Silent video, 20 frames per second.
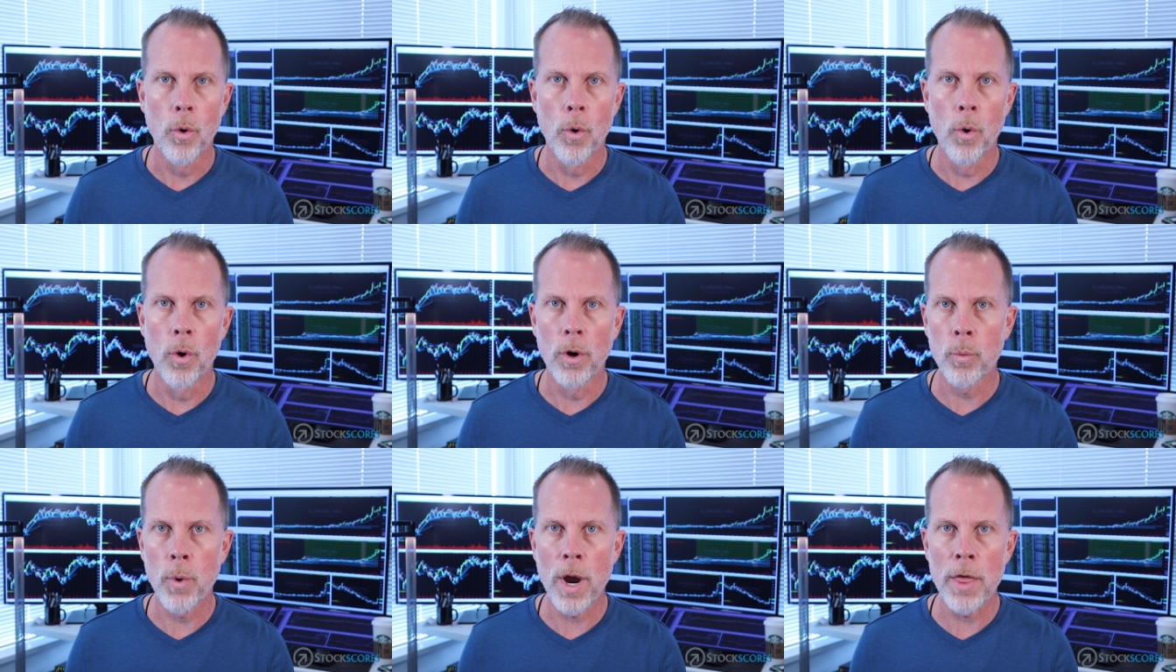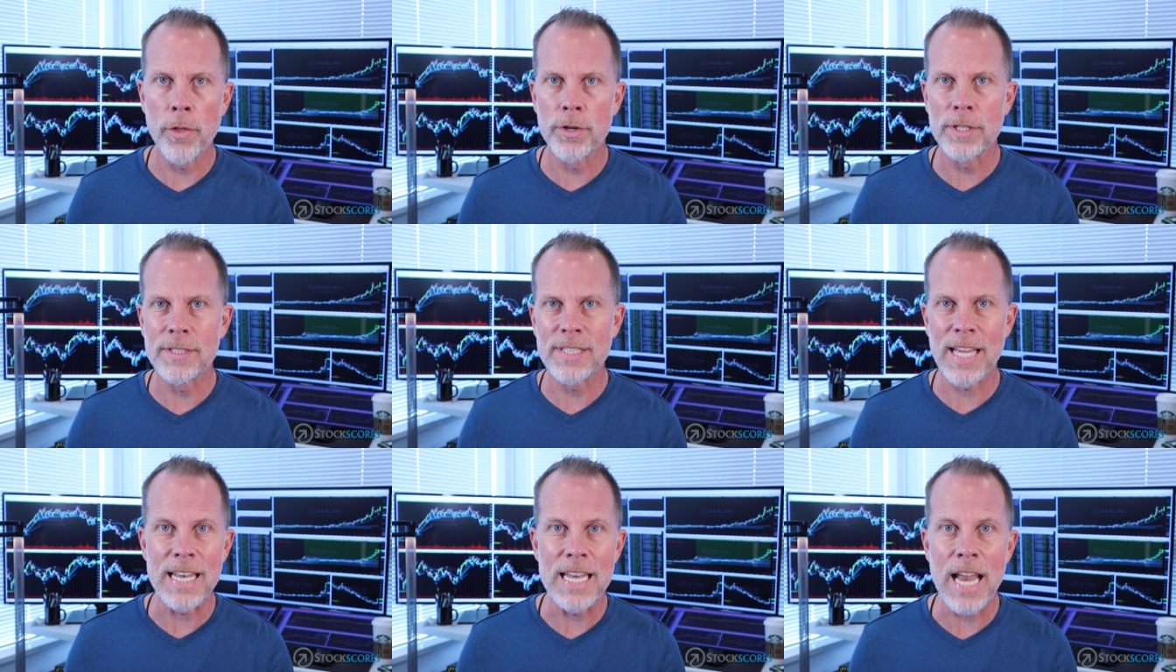or
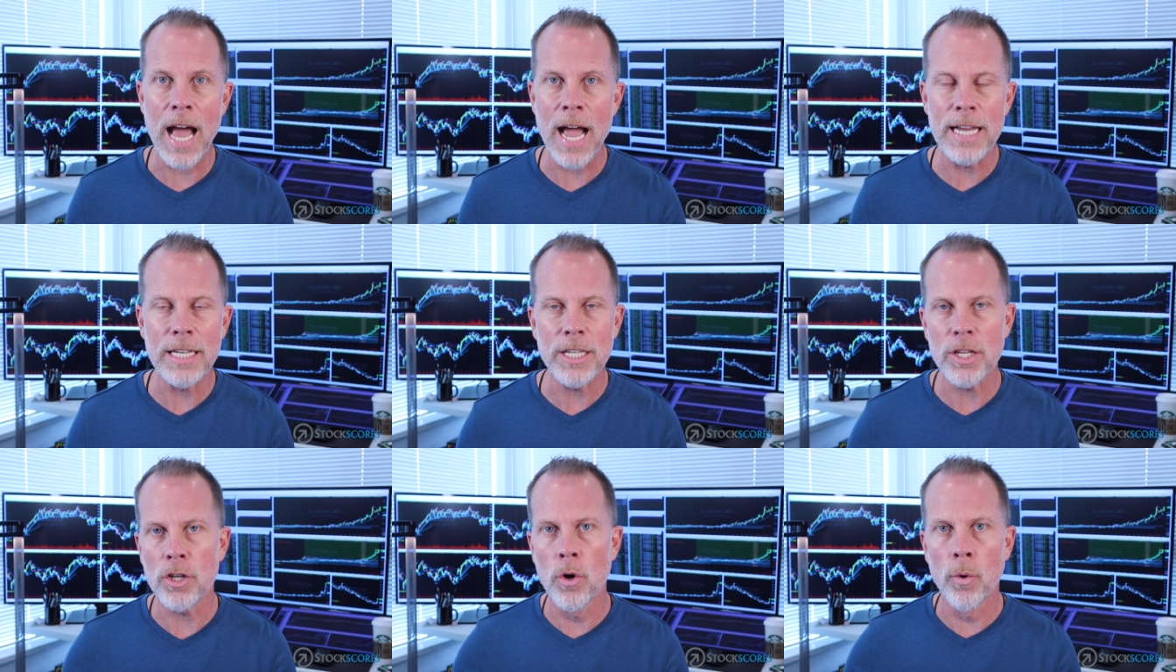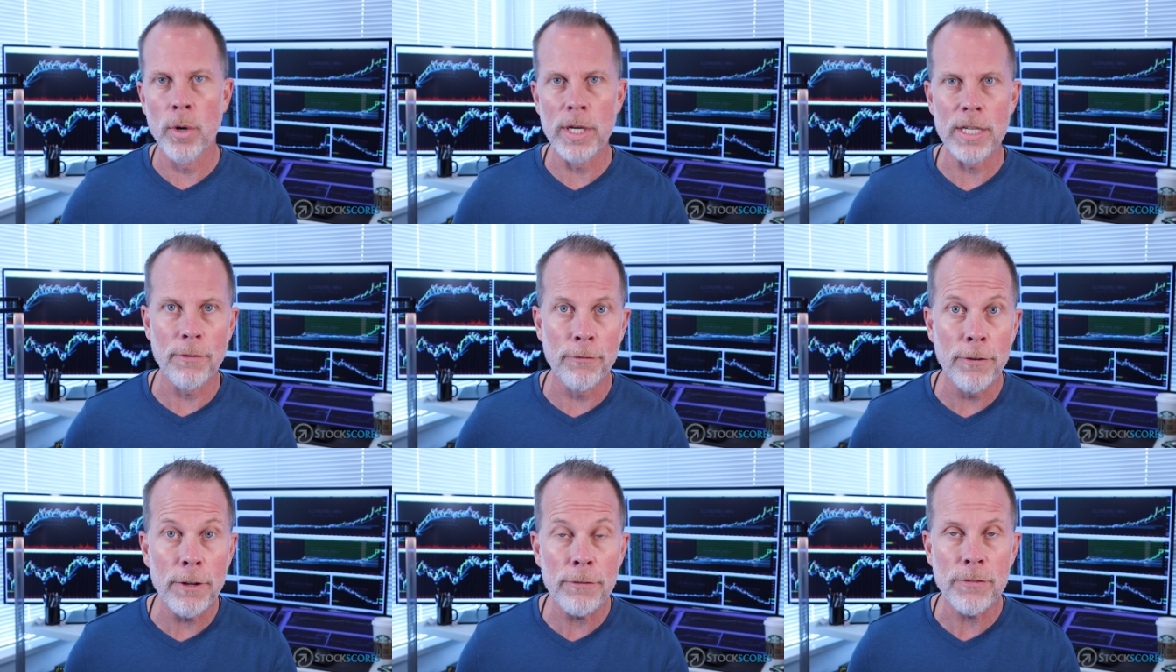whether it's at 90
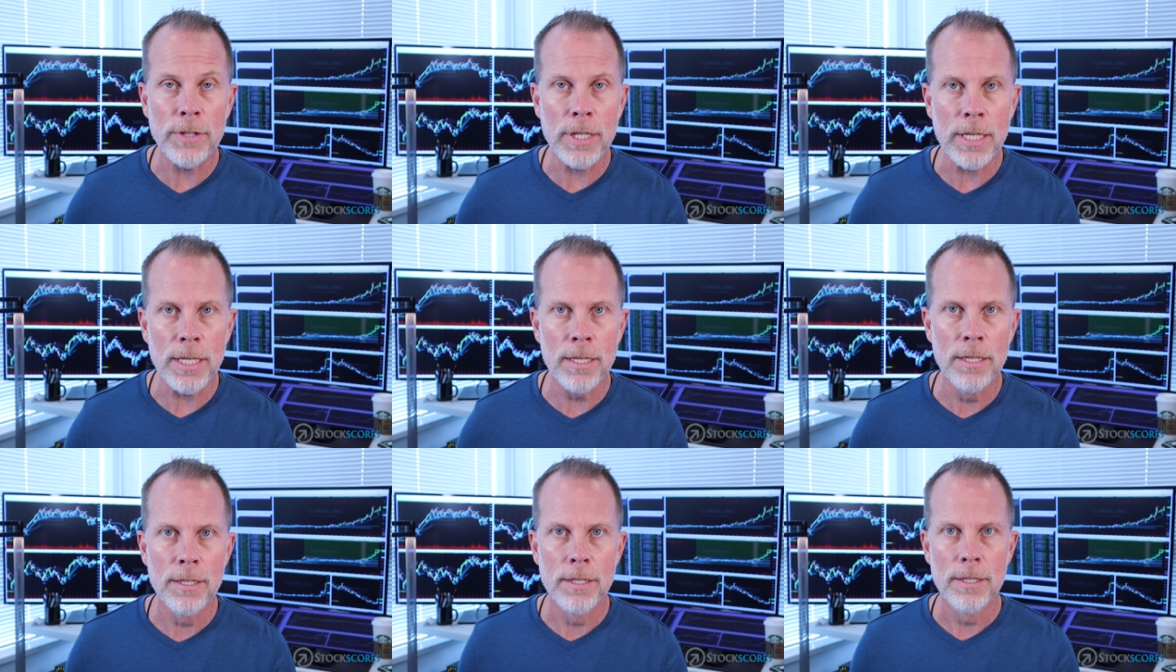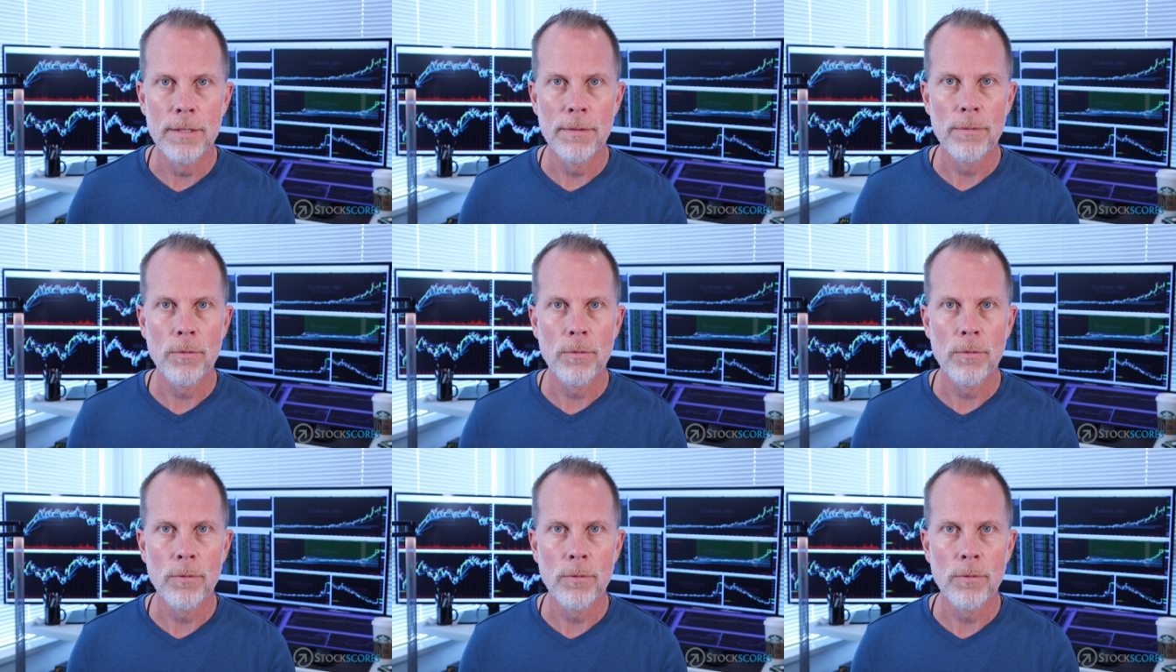going to 50.